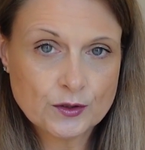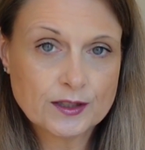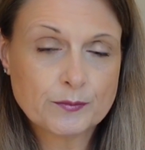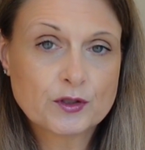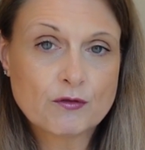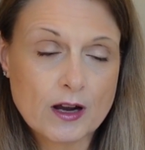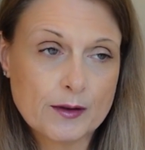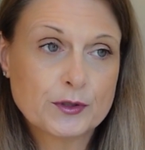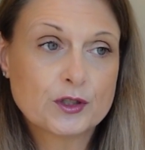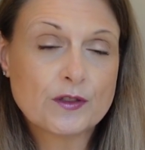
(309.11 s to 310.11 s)
subscribe
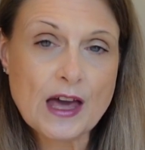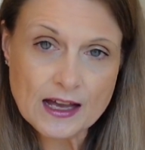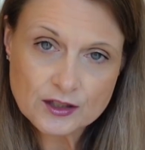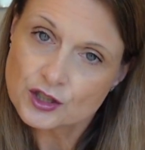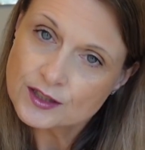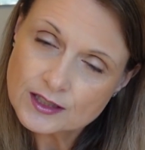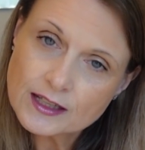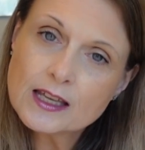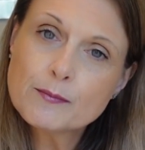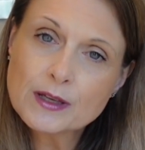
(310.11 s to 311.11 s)
to that, just to
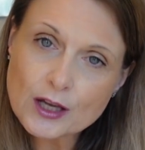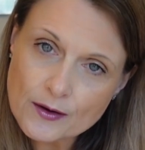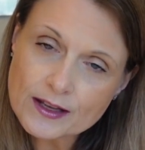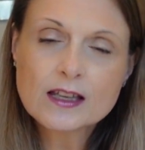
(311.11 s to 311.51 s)
keep me going.